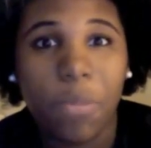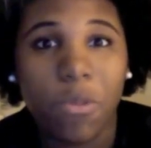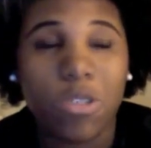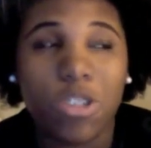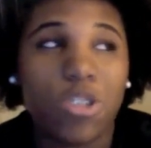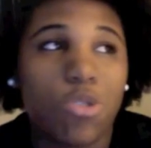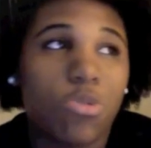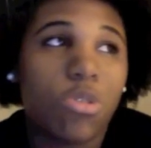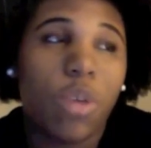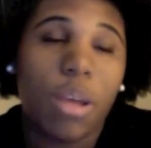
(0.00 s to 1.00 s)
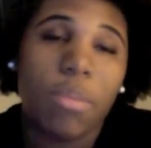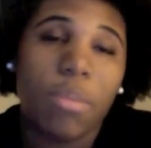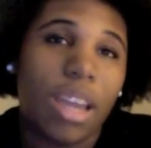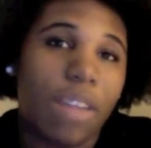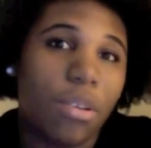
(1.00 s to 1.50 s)
was just threw away
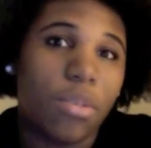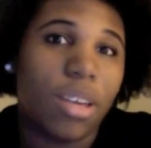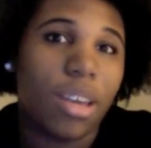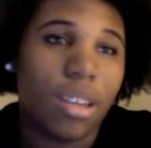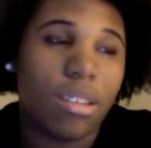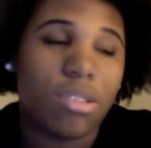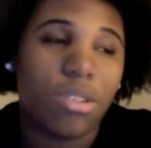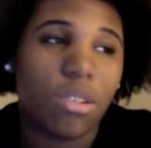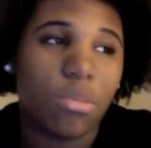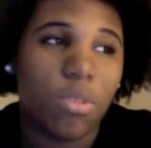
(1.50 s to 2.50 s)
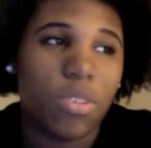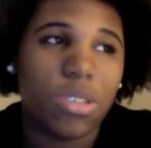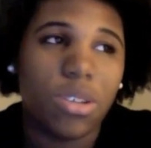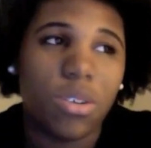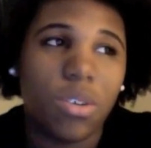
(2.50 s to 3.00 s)
money every weekend to go to the movie.
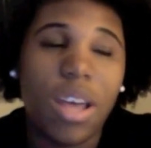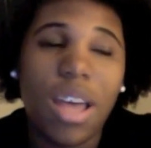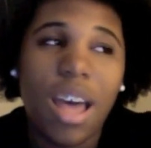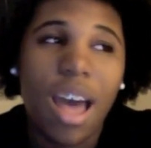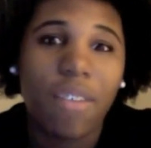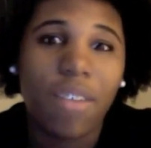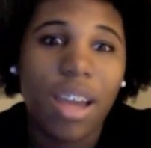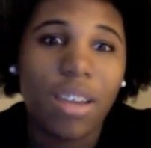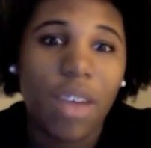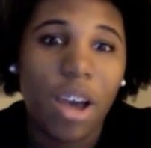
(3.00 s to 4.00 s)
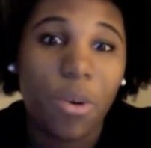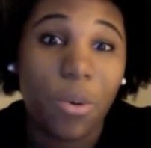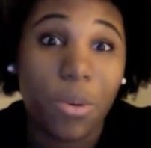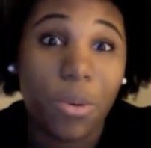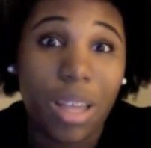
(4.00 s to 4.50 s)
So I kind of
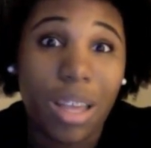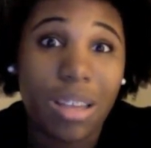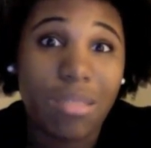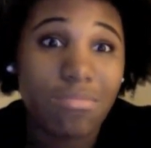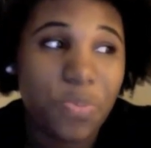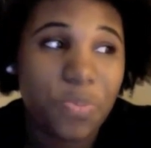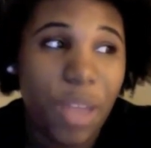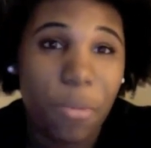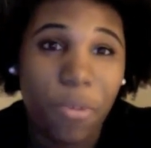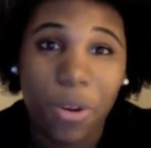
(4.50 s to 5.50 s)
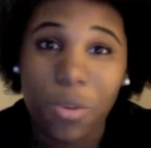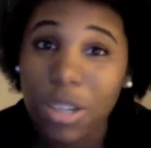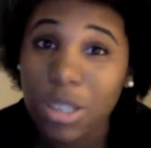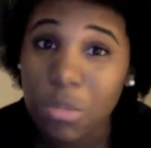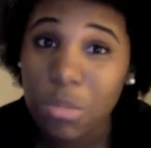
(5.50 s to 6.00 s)
outgrown that. I prefer to
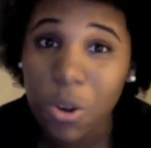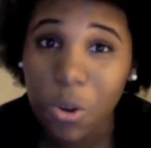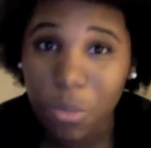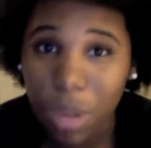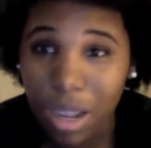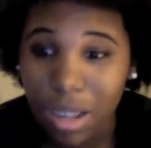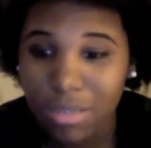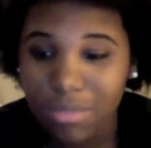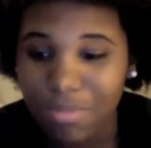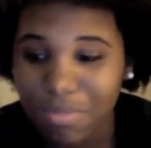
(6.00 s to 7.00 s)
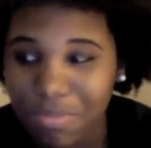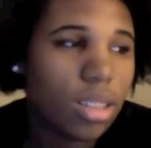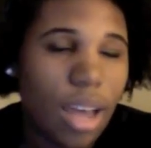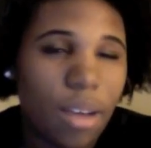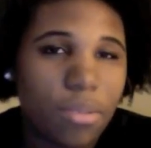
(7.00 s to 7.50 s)
watch them at home now.
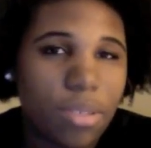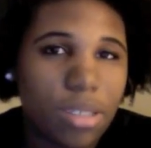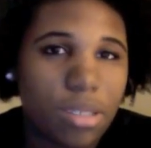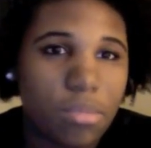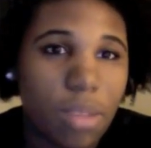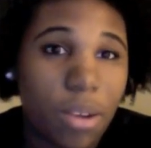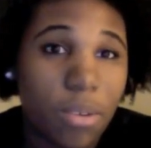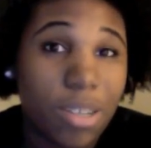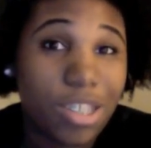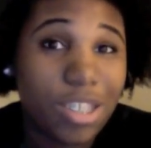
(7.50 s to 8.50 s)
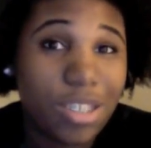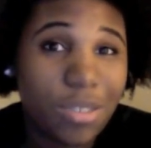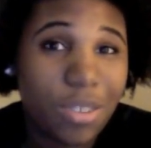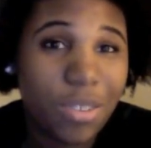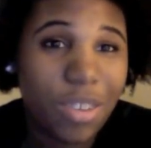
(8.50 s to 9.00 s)
That was my question
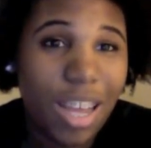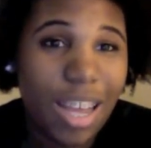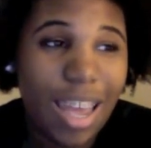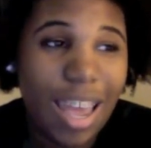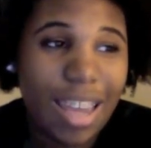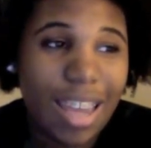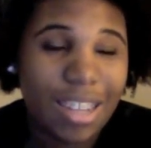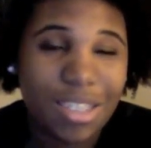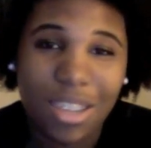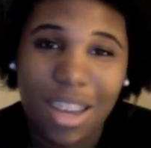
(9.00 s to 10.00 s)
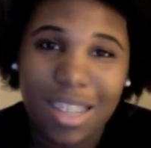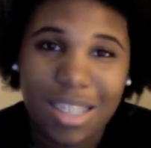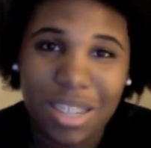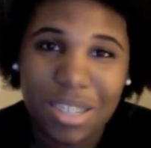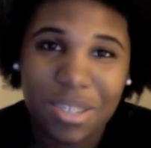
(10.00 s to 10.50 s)
for the week, and I'll see you guys
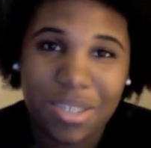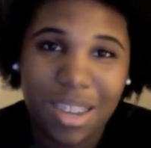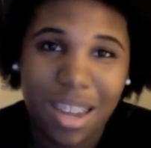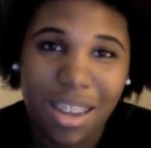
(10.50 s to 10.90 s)
next Tuesday.